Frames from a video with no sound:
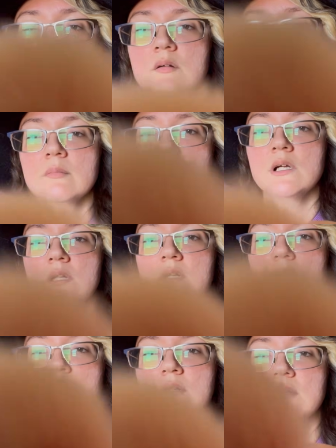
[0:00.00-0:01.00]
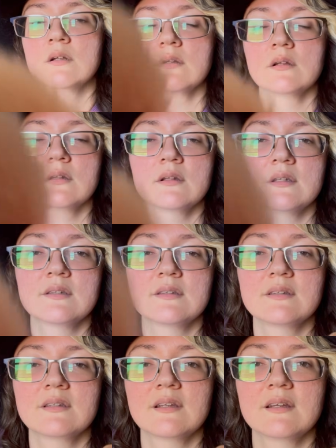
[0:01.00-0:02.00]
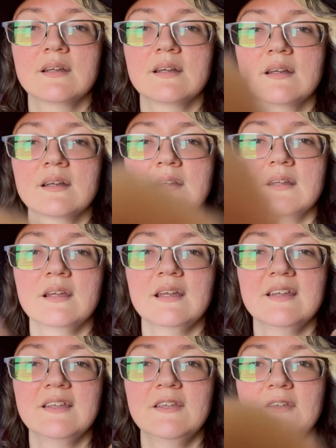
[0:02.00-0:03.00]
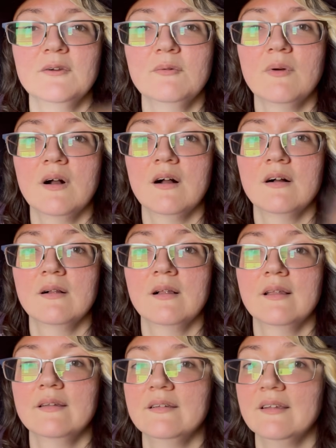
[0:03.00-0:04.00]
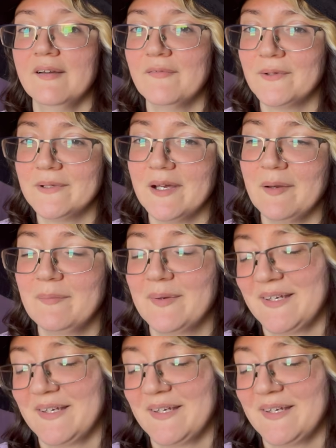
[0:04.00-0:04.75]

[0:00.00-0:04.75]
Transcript: But let's get you all deviled up.